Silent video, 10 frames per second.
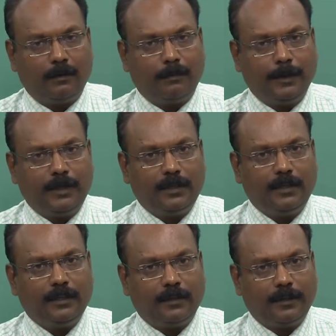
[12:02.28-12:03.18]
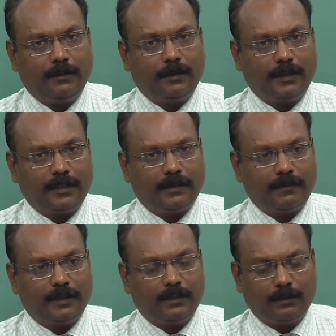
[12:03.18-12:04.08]
maintaining eye contact
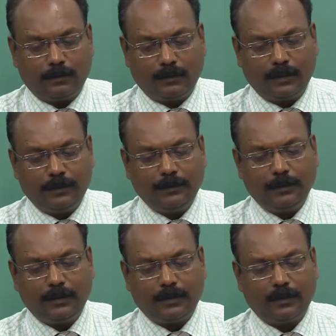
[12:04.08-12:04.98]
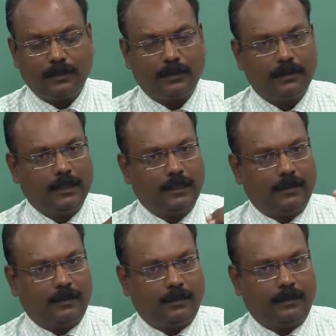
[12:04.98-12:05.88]
with. So turn your
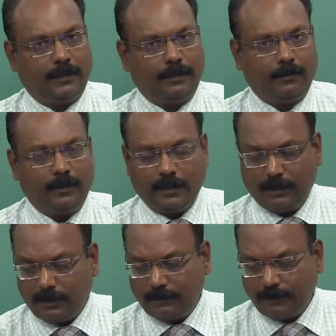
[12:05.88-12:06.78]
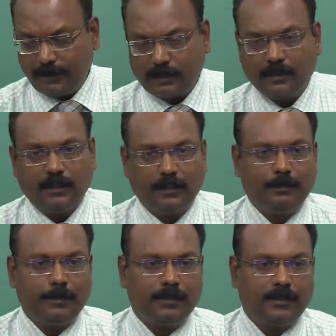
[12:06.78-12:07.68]
eye contact and face the other
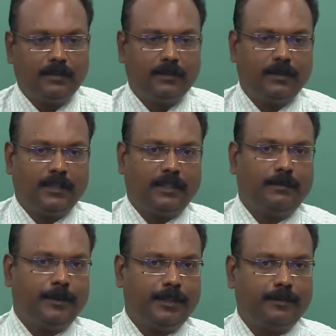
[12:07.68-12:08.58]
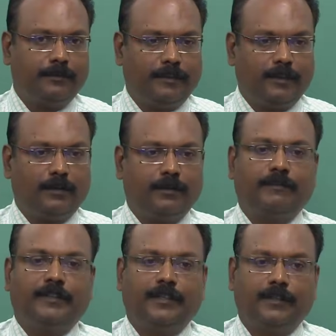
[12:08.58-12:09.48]
person, so that makes you feel
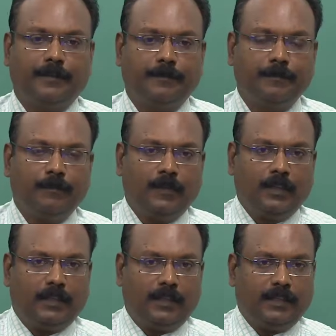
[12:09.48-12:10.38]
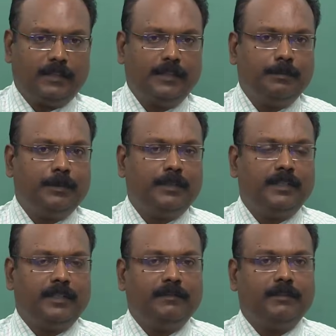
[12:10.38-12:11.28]
confident. The next
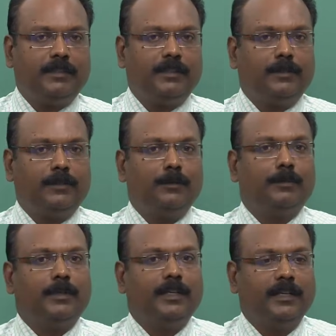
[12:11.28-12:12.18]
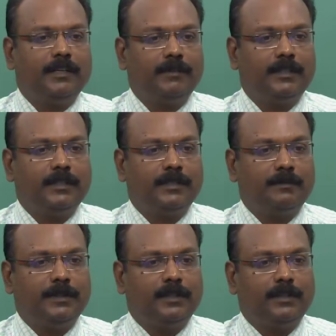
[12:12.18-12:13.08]
important thing with regard to body language is
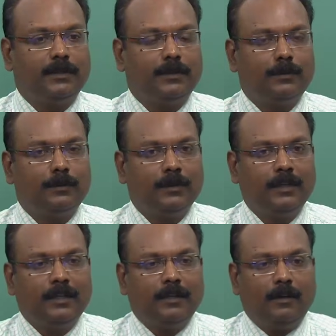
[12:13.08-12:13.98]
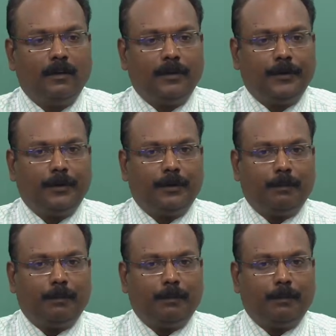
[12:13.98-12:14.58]
with regard to your